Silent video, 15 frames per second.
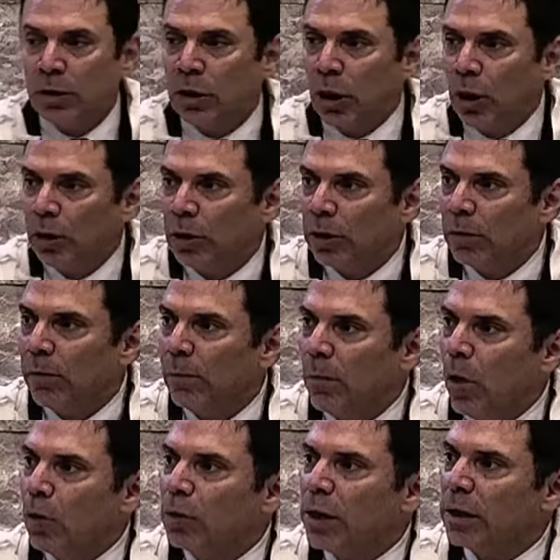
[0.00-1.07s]
taught
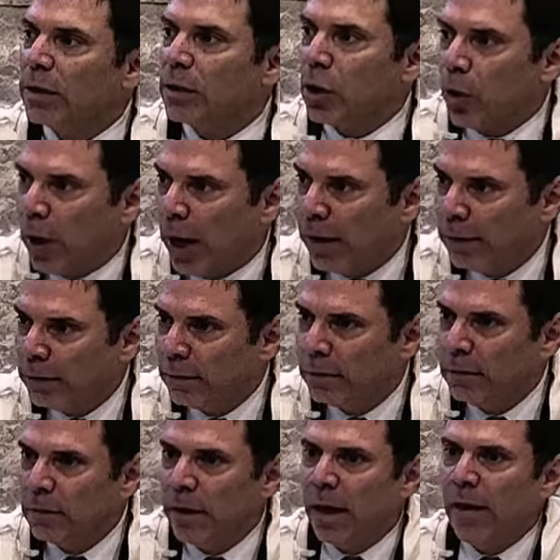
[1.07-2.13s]
Moses Torah.
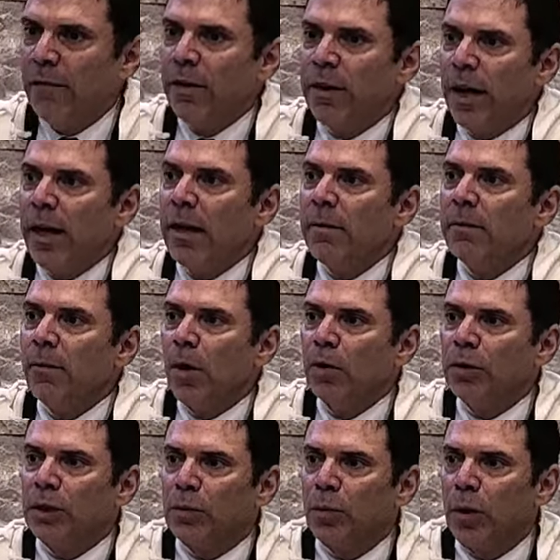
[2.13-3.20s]
Every day
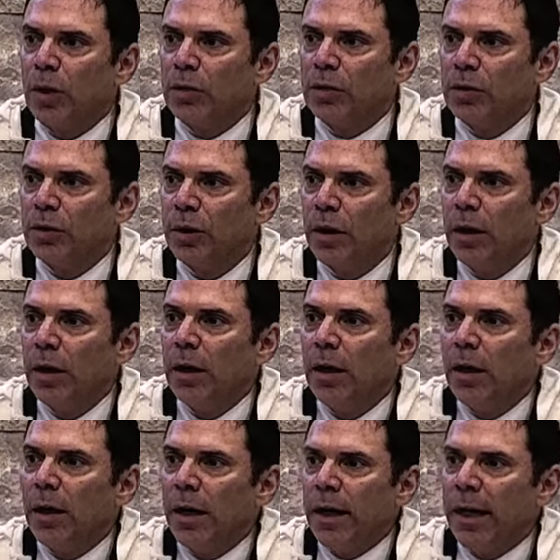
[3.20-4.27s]
Moses was
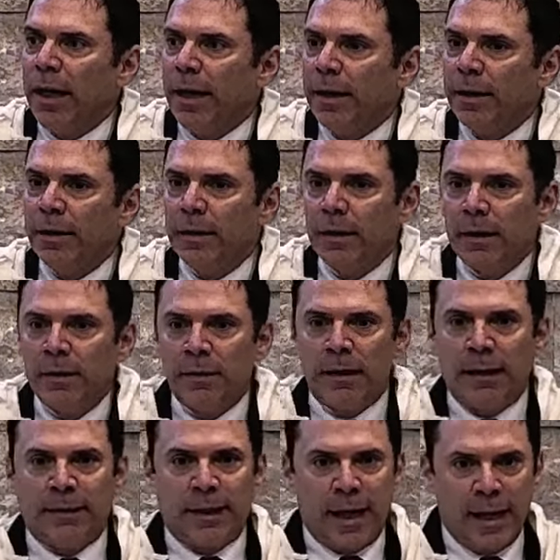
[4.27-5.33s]
in
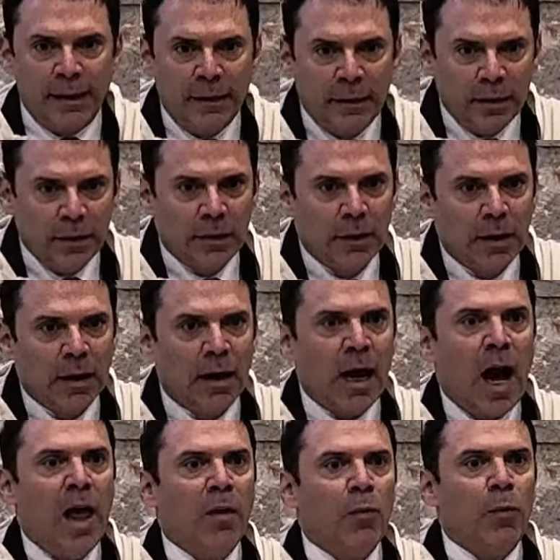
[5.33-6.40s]
the tent,
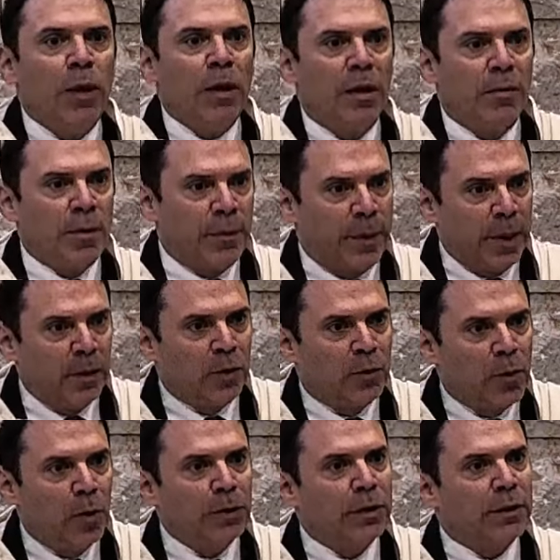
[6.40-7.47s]
God will reveal to
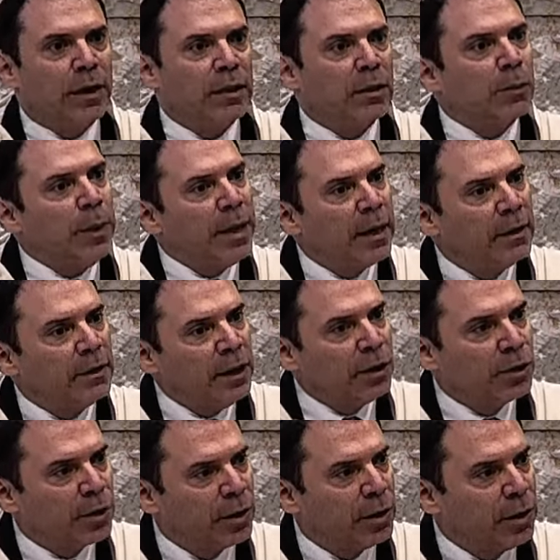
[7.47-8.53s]
Moses and speak and
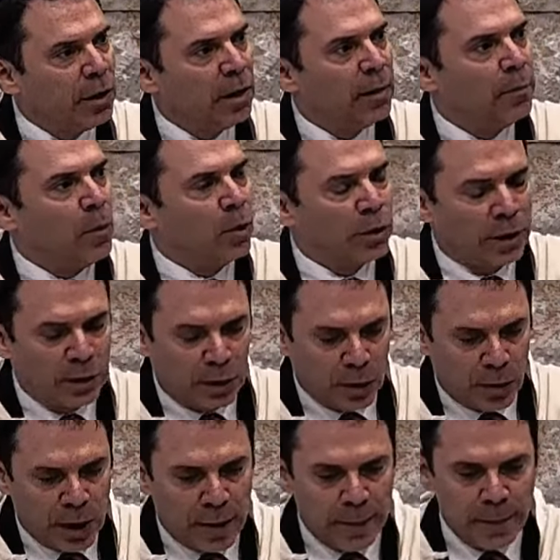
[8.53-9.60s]
teach Moses
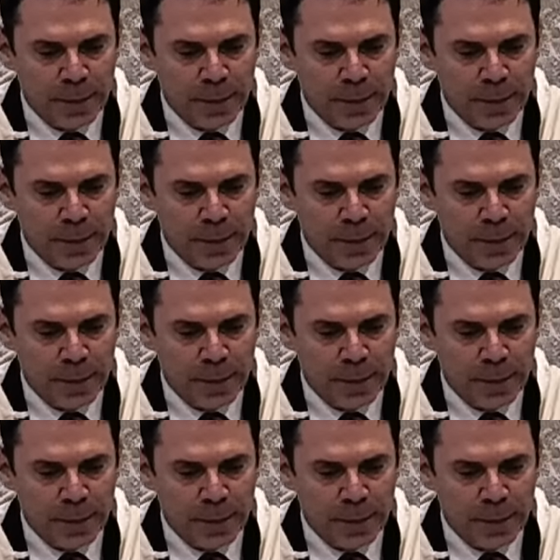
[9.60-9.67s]
Torah.